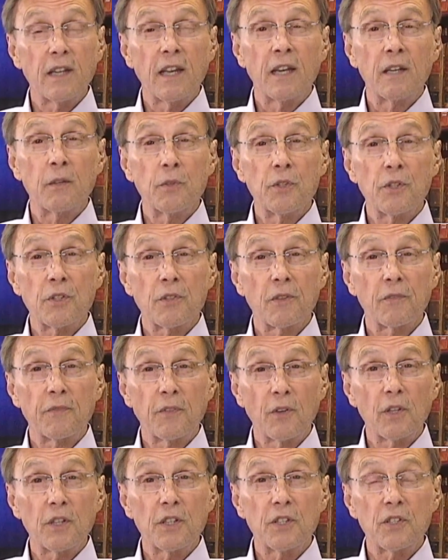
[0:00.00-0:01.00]
and it was a
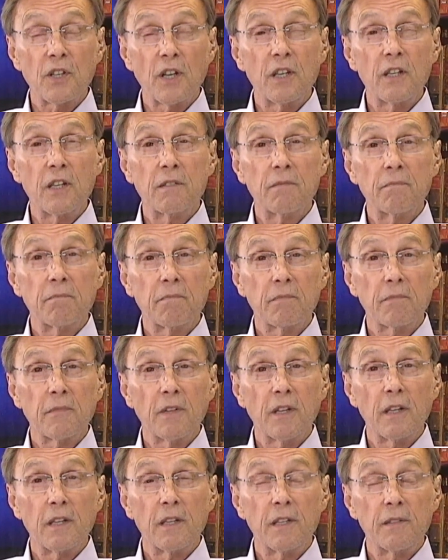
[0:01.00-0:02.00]
fairly sudden
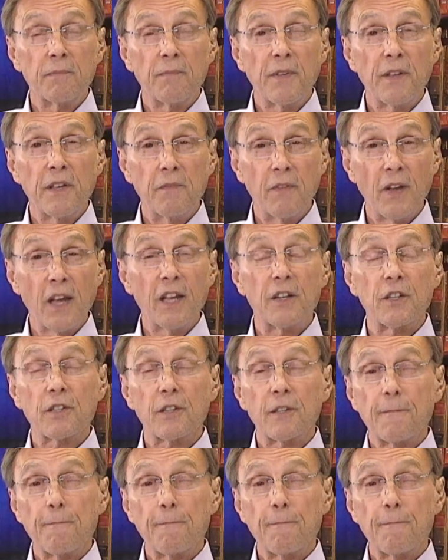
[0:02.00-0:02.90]
uh, event.